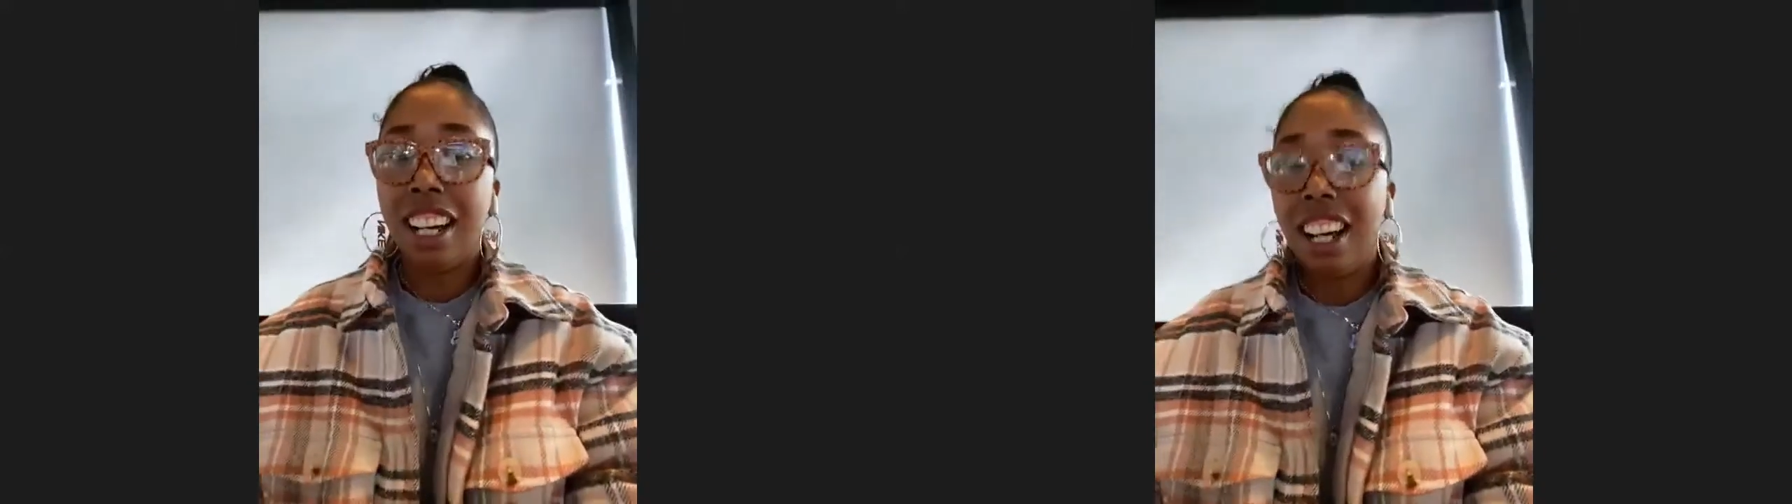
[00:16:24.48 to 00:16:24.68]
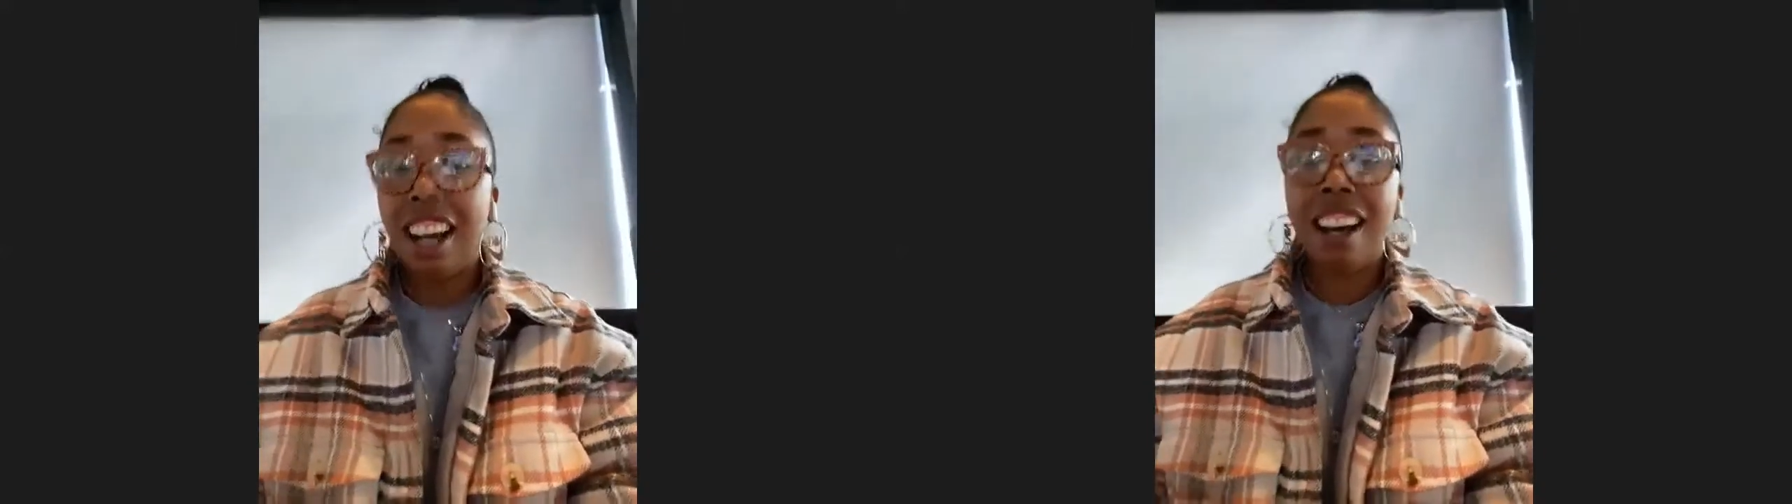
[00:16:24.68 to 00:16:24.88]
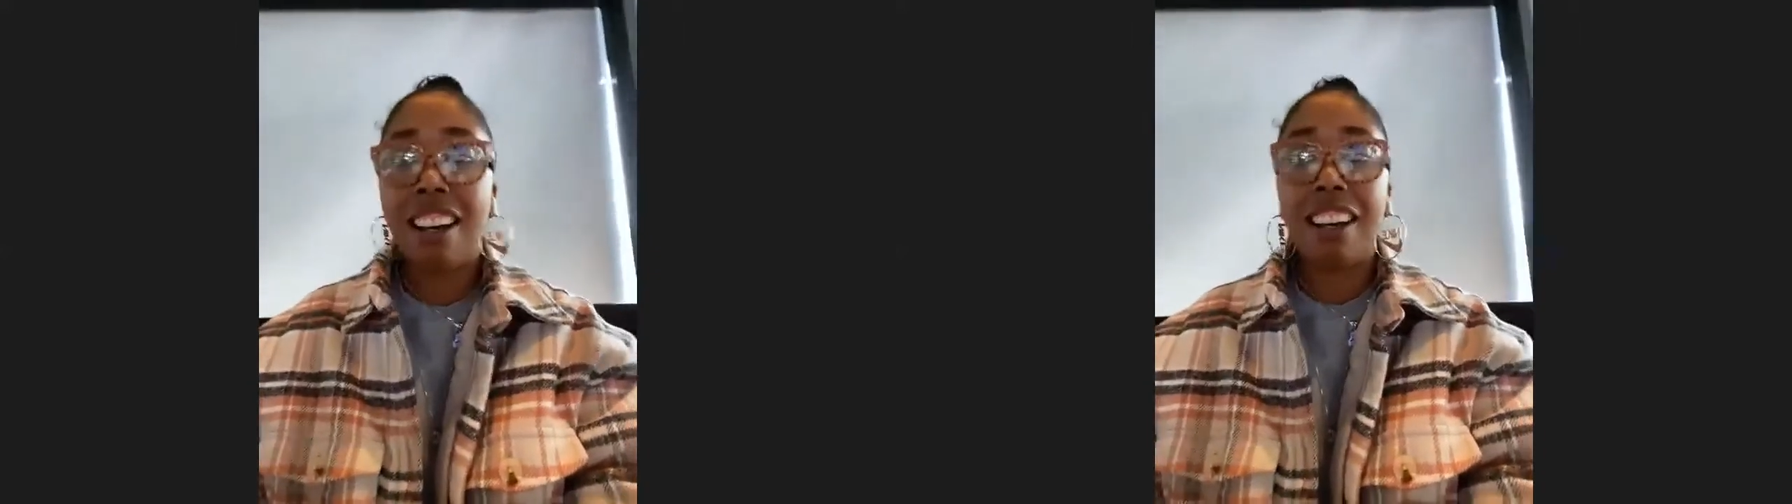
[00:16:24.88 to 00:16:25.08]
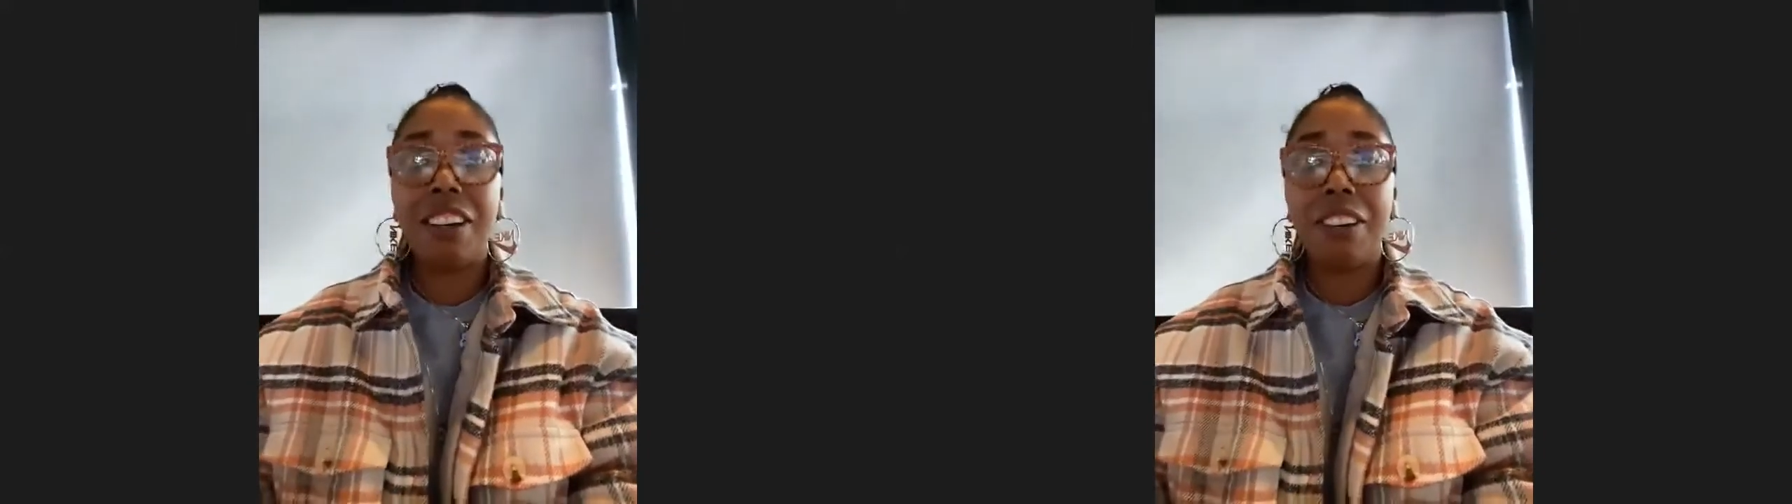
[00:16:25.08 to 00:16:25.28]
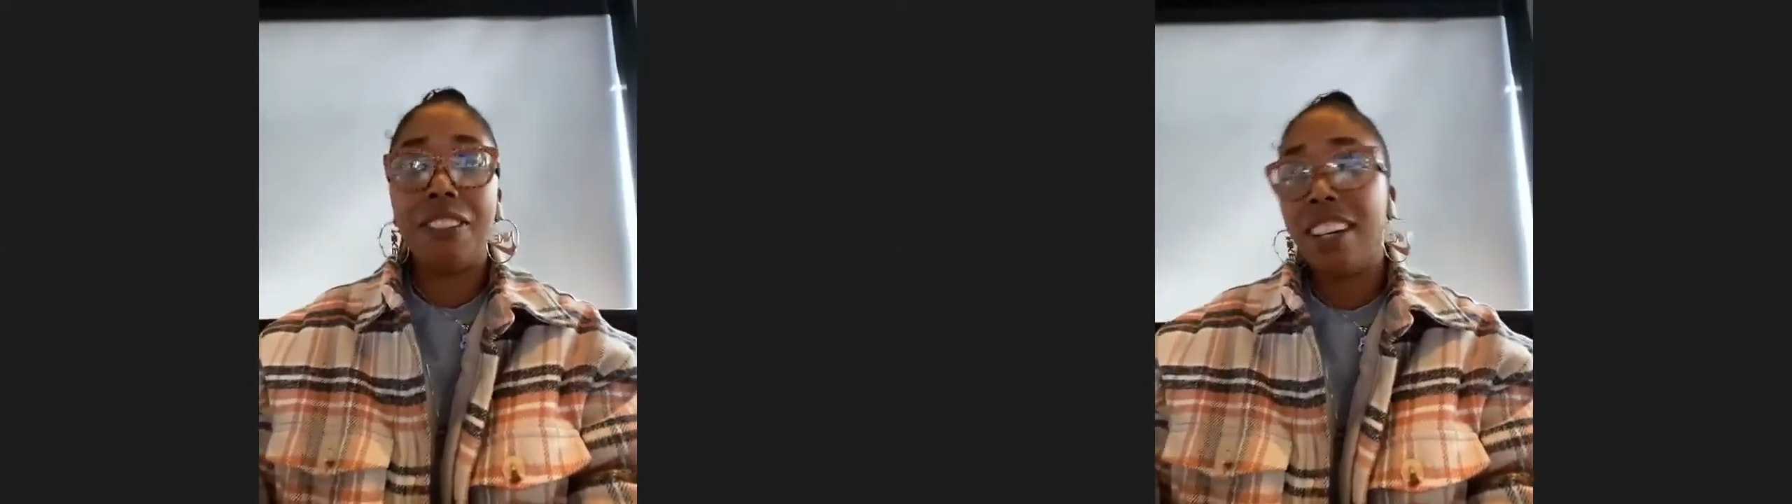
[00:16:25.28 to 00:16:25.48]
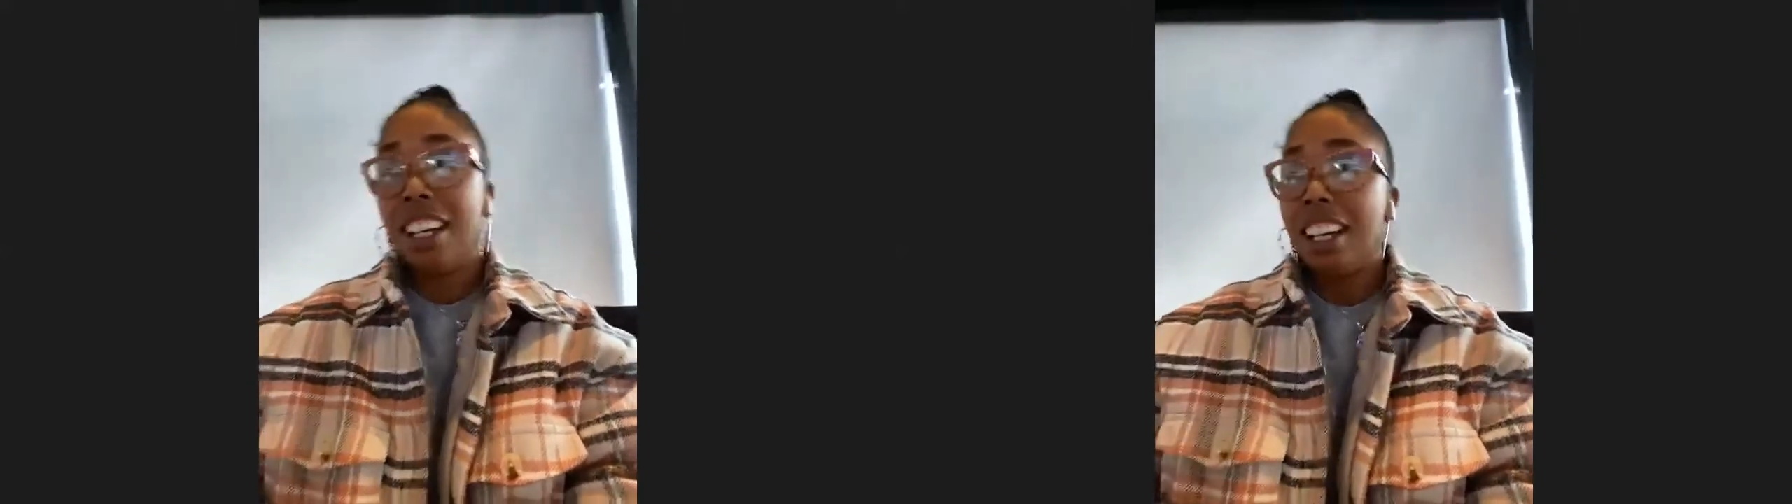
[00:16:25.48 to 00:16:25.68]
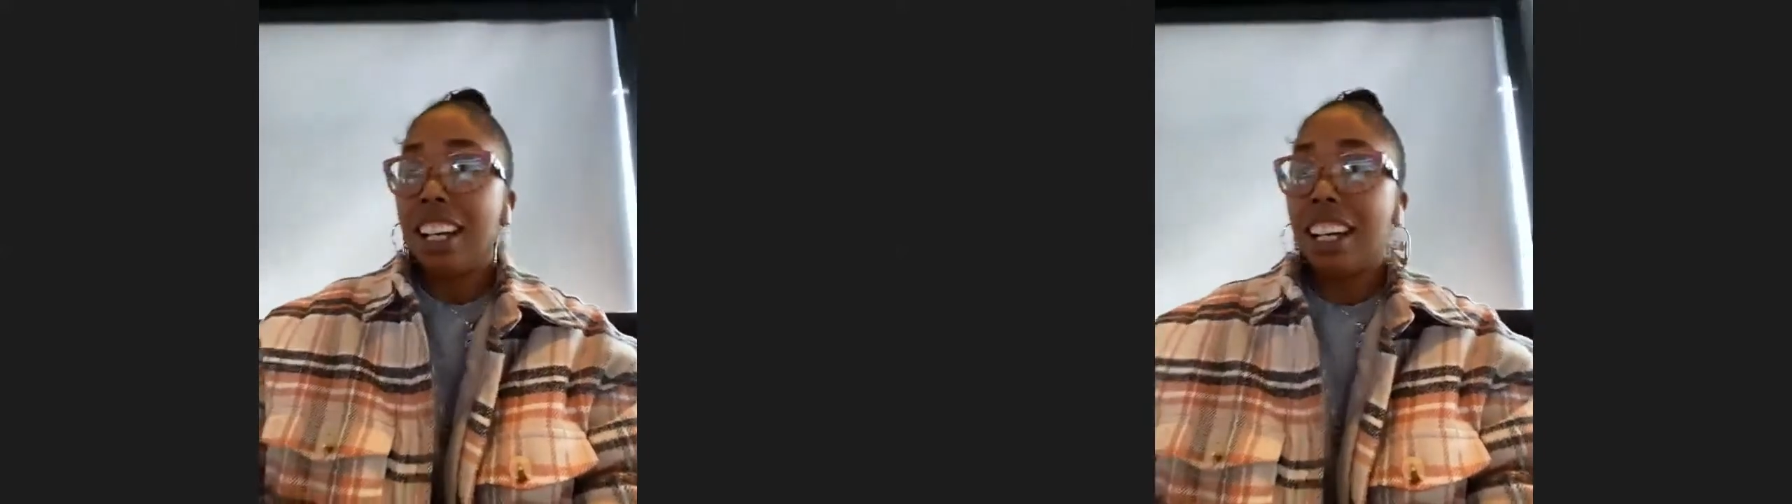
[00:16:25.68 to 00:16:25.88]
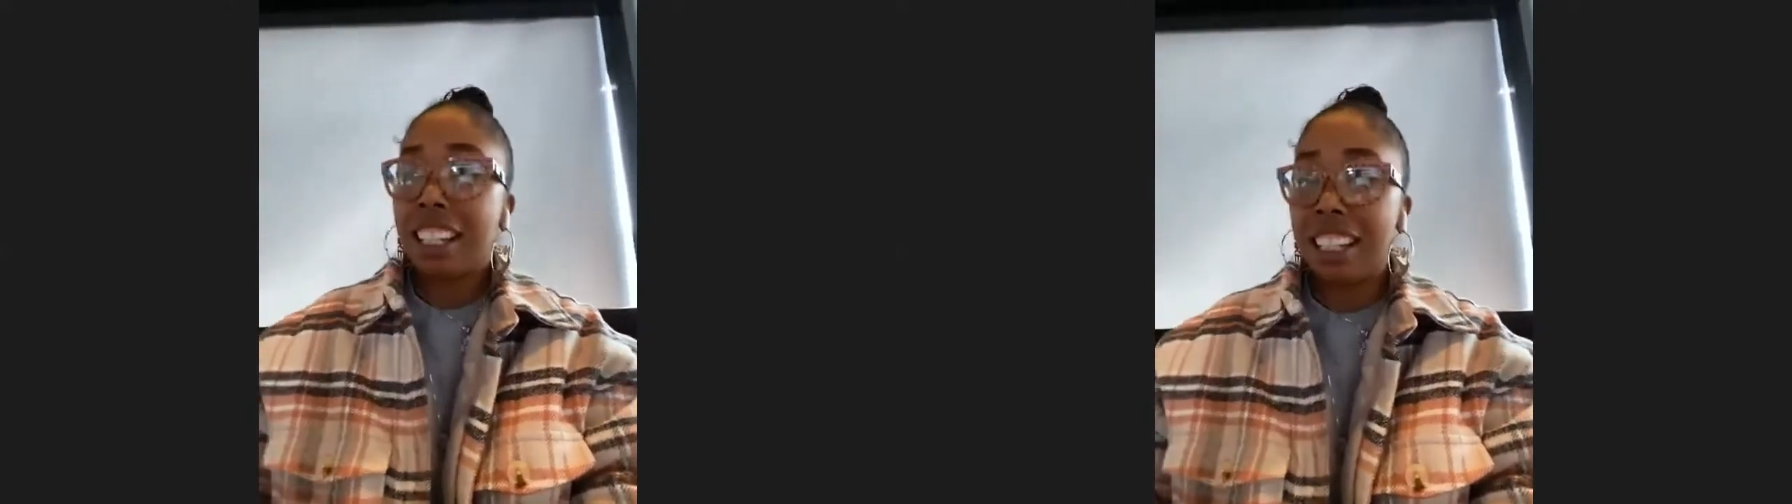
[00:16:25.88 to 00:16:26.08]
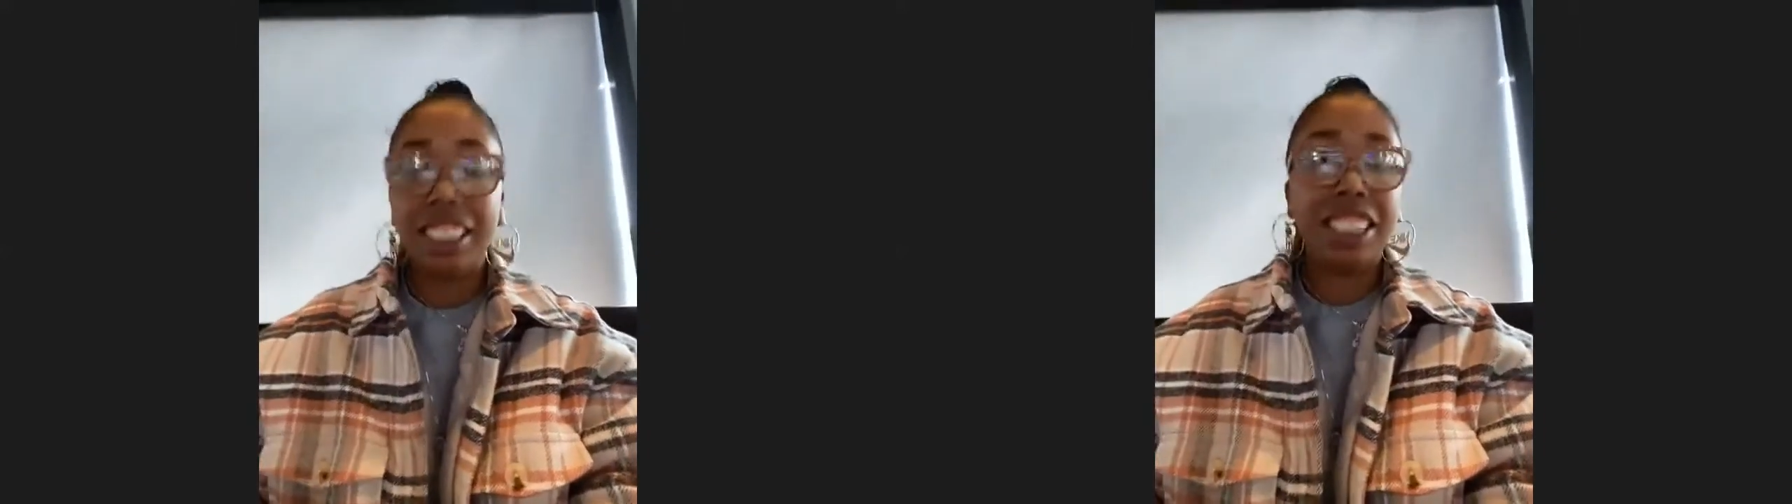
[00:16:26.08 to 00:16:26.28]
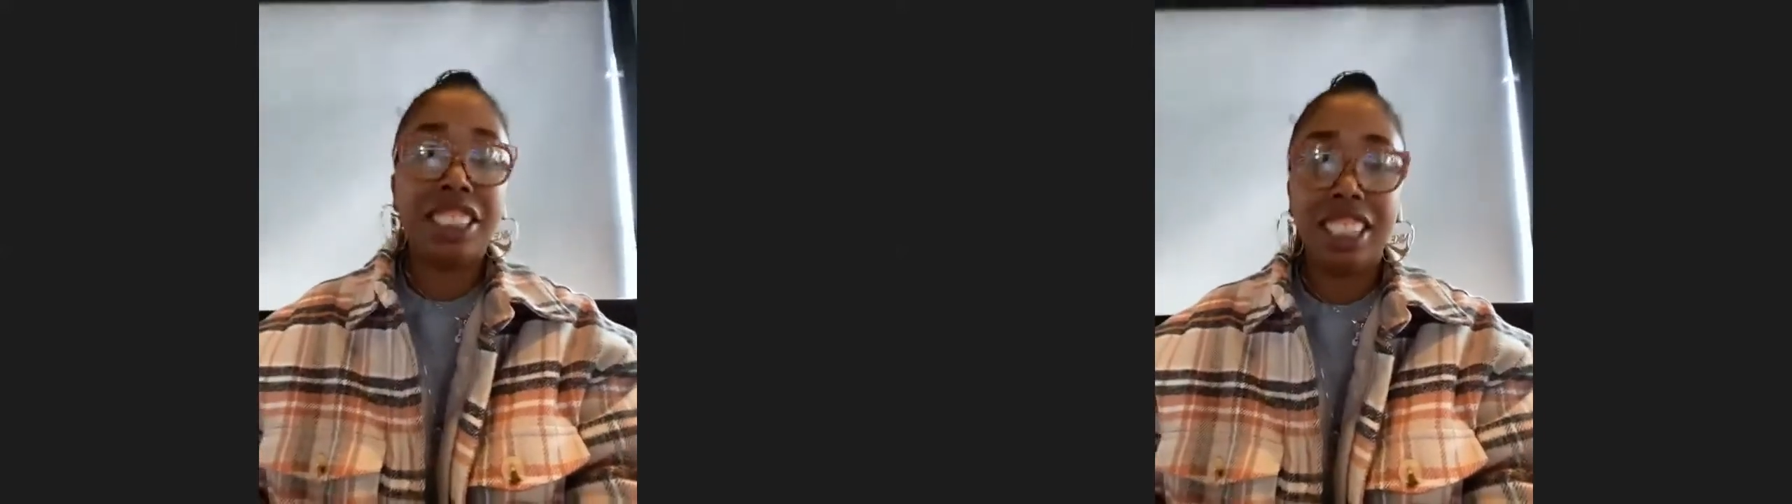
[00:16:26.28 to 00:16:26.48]
of
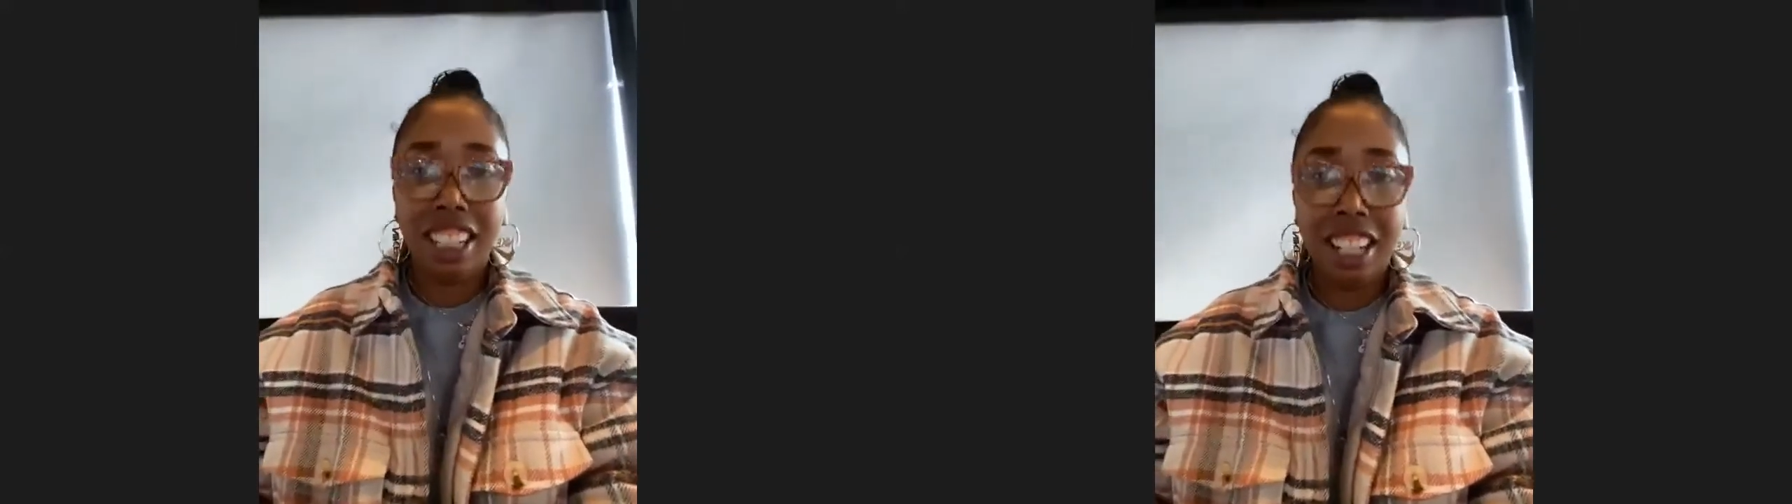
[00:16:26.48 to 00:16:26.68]
conditioning